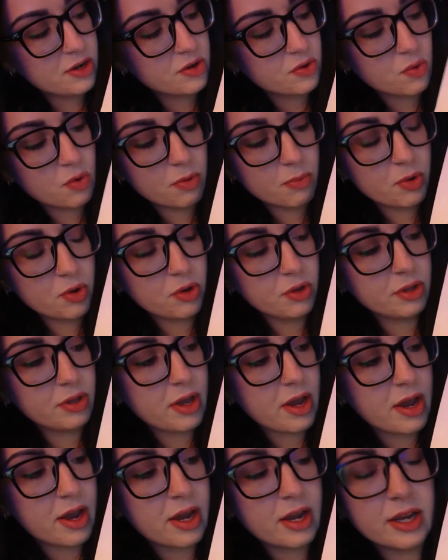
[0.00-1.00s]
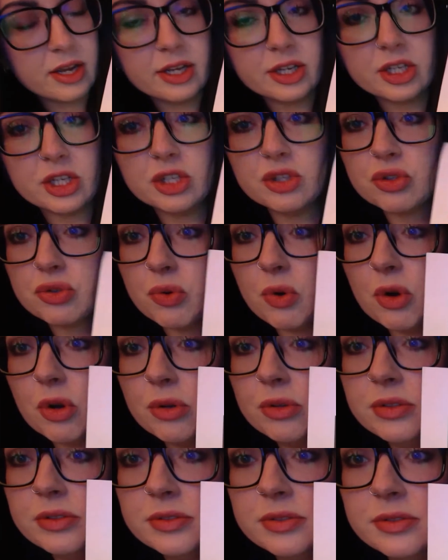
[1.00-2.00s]
normal
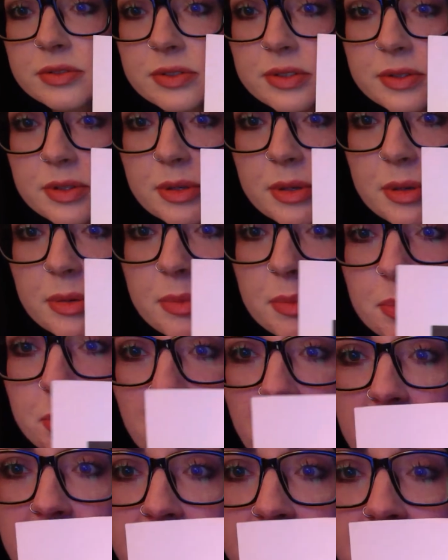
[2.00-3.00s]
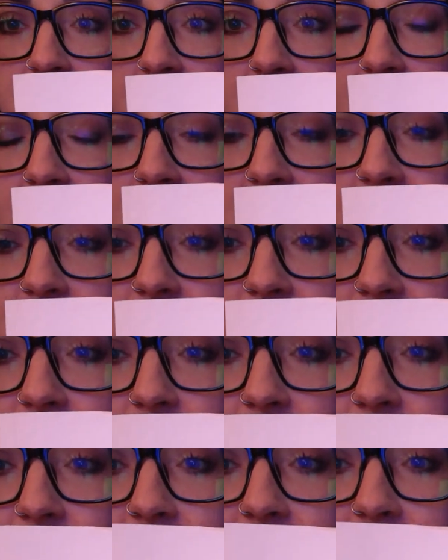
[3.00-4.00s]
control brain.
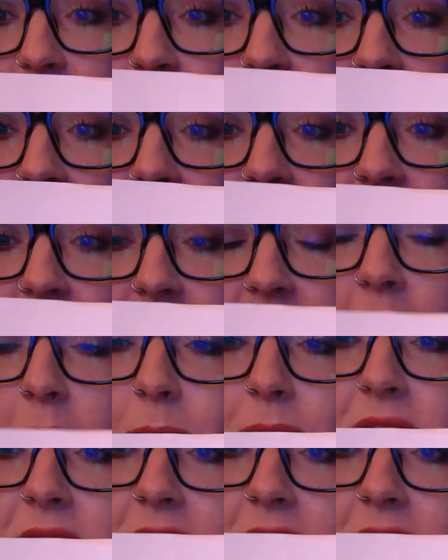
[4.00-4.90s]
So this person has not been